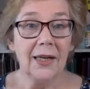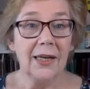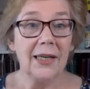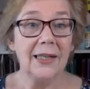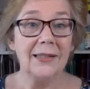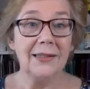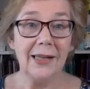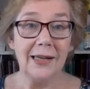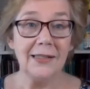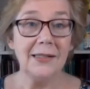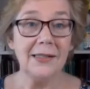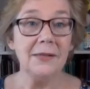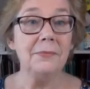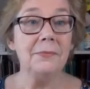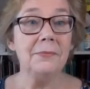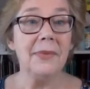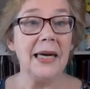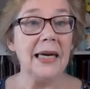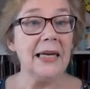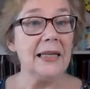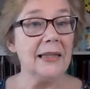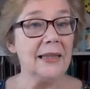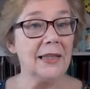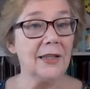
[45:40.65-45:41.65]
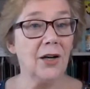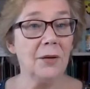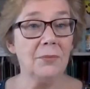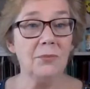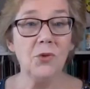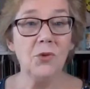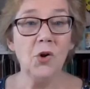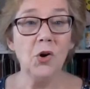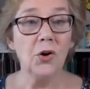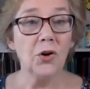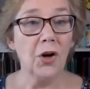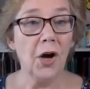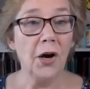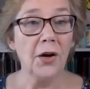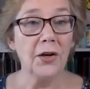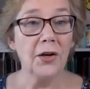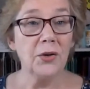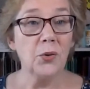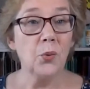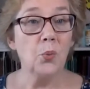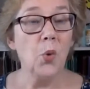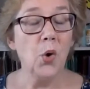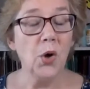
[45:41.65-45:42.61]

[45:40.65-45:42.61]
It doesn't mean that I'm not going to